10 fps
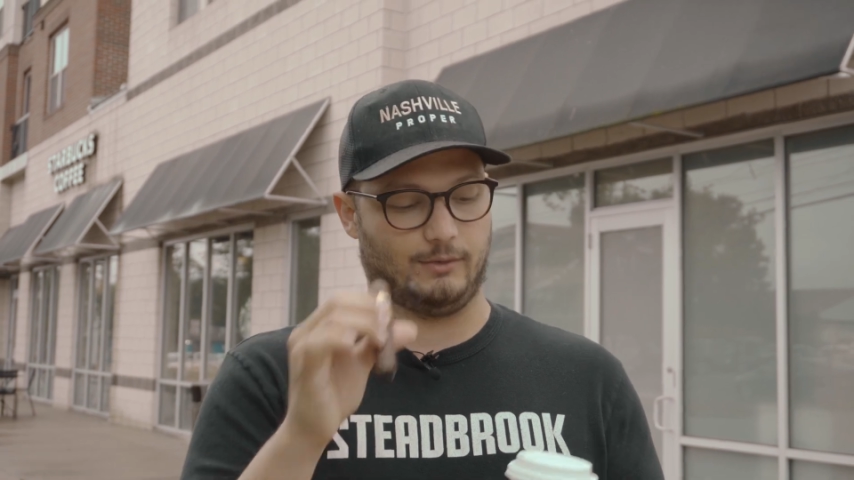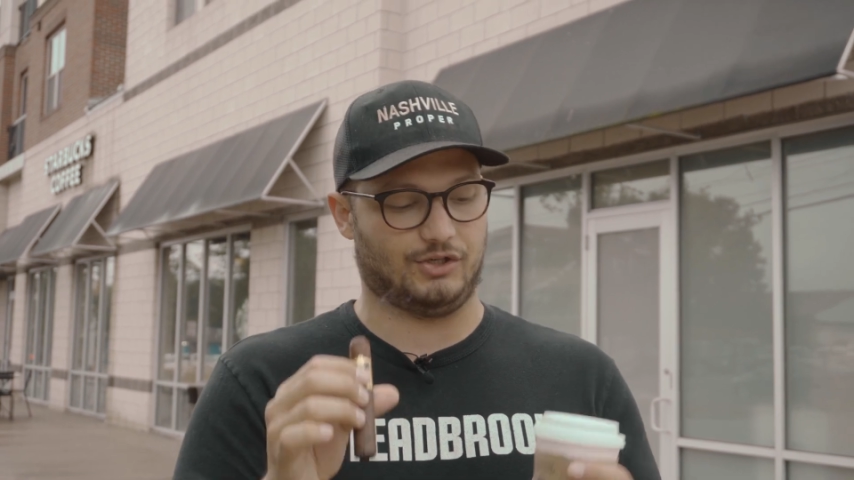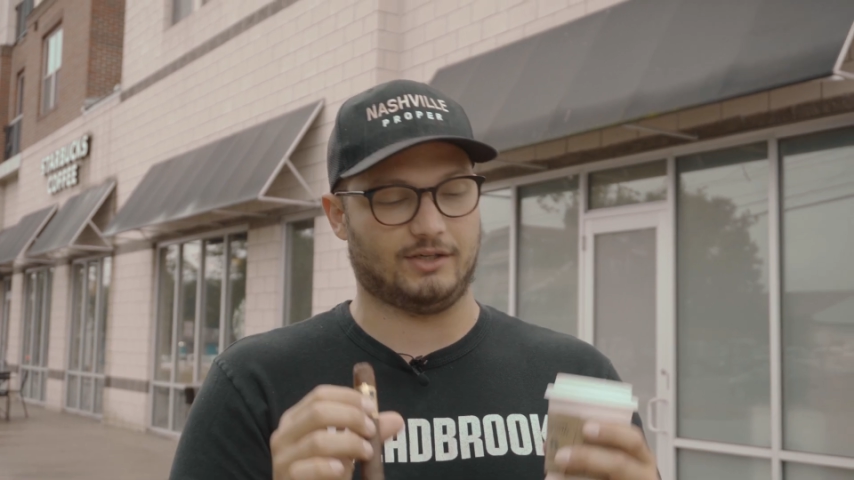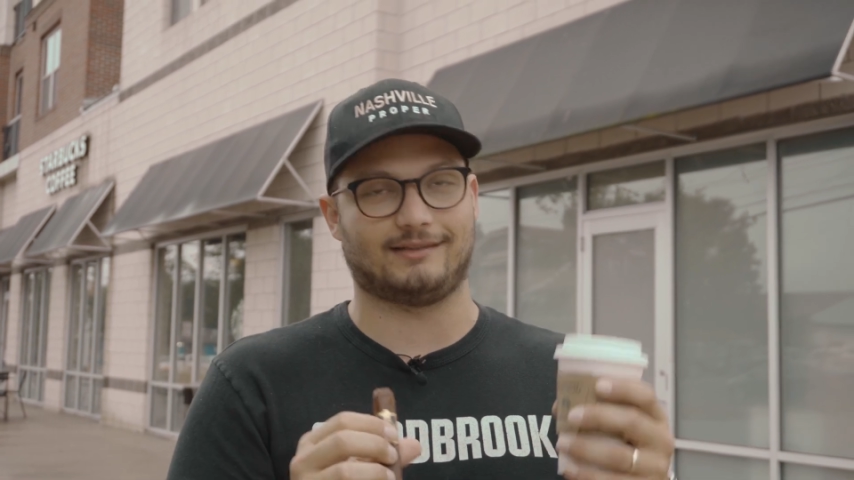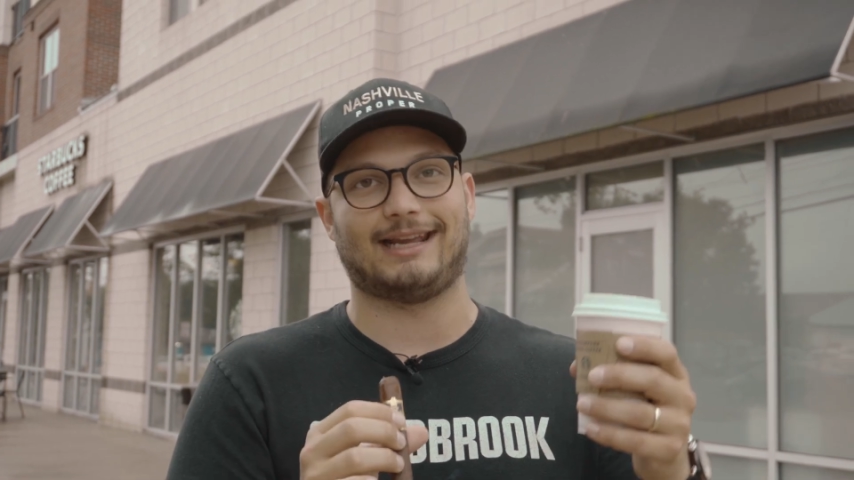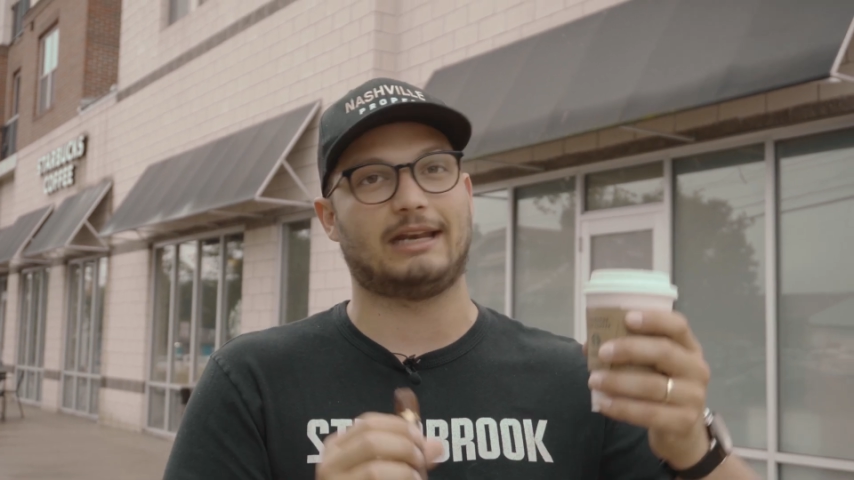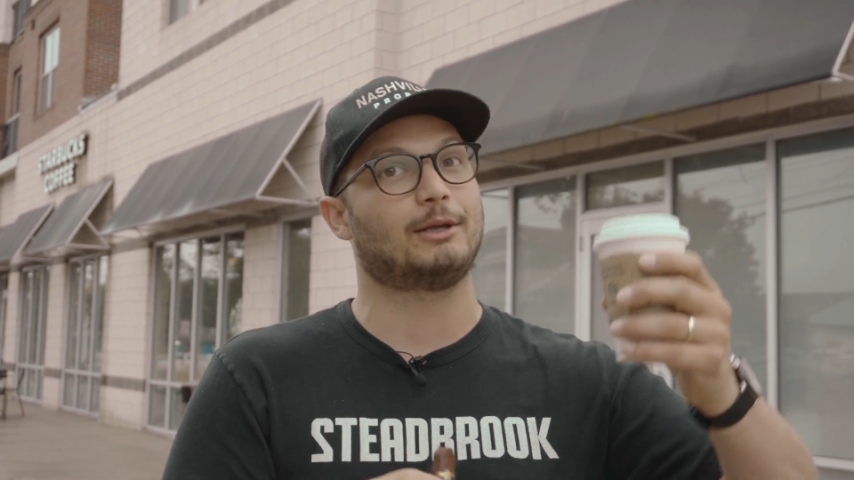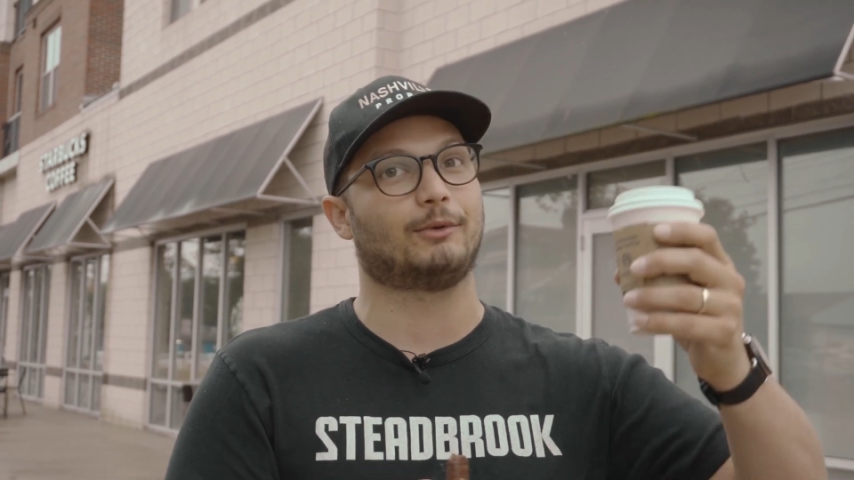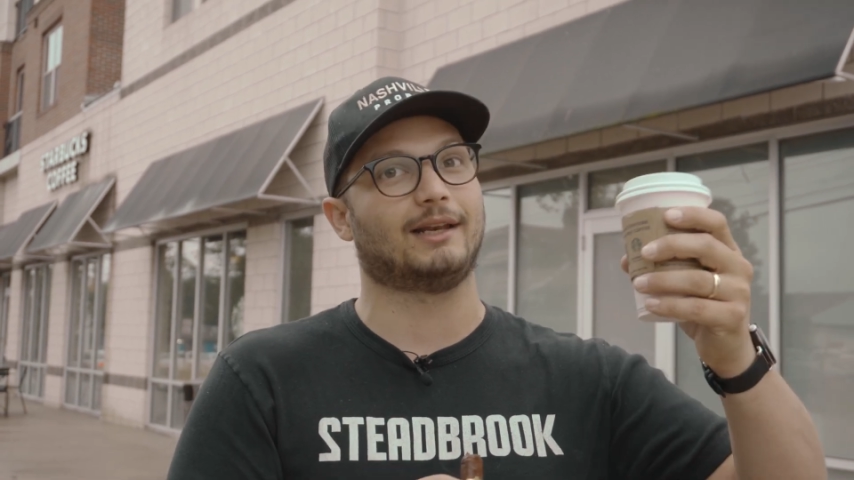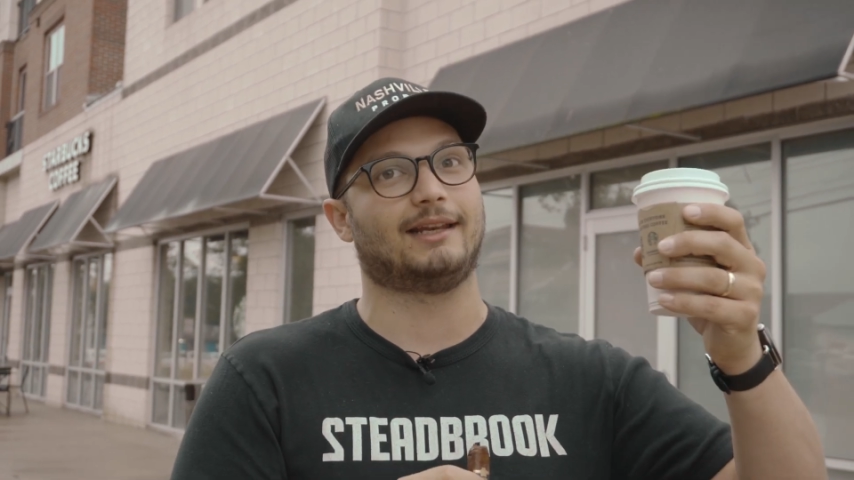which is getting
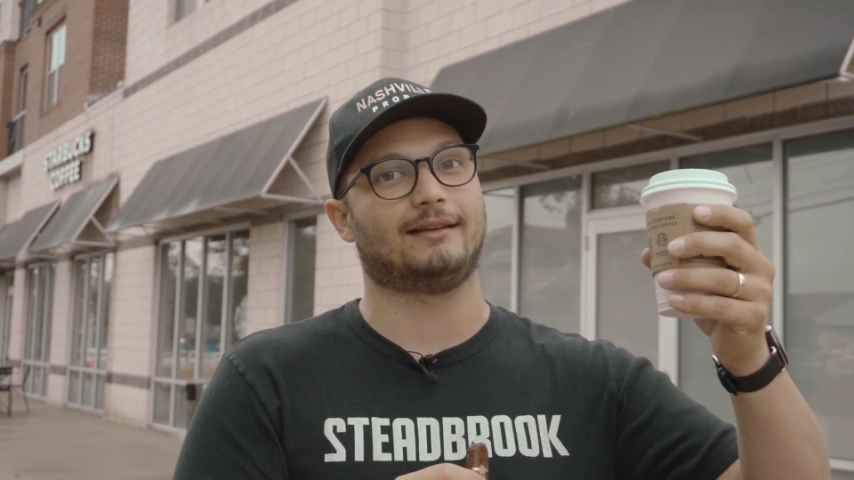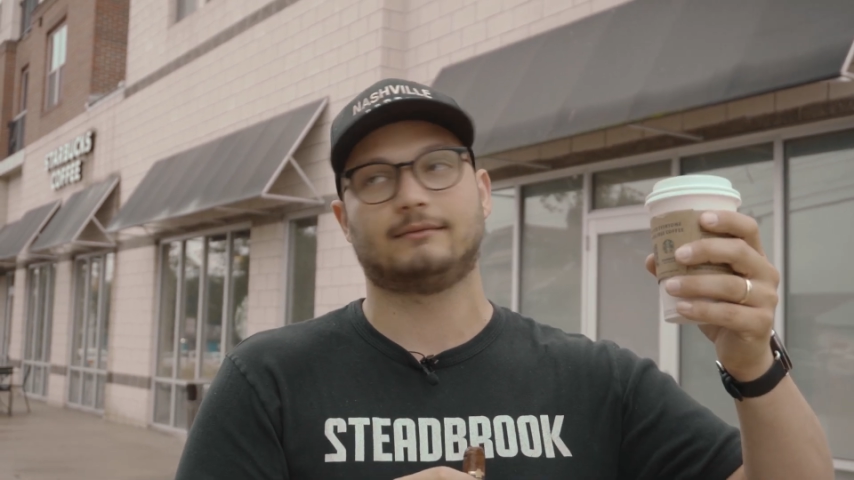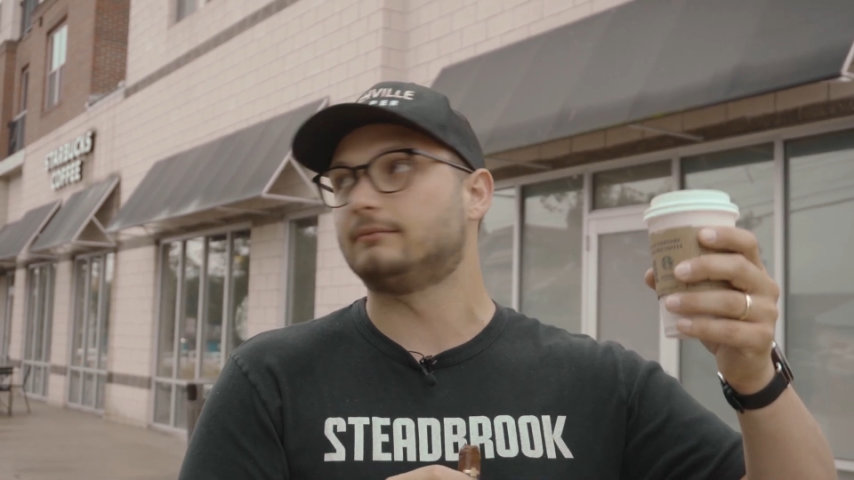me really,